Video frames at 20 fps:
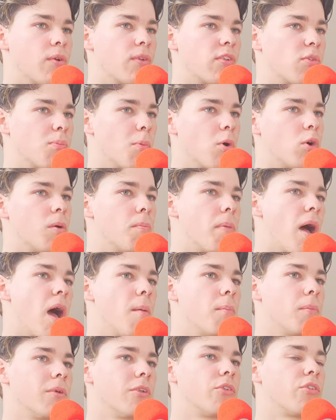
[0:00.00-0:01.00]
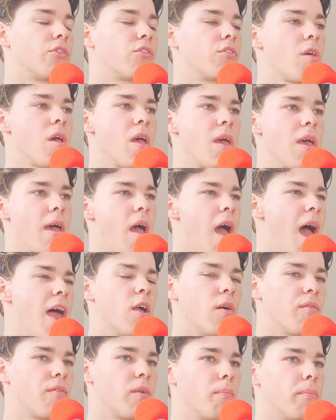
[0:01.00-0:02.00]
in small apartments and
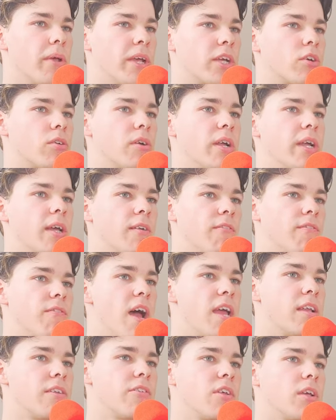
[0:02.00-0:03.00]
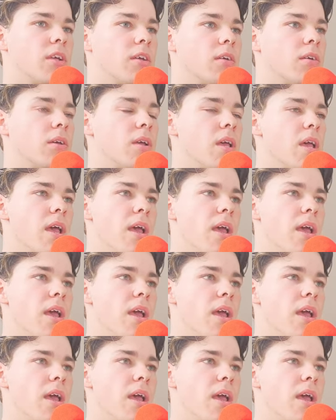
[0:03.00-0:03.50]
often bickering and fighting.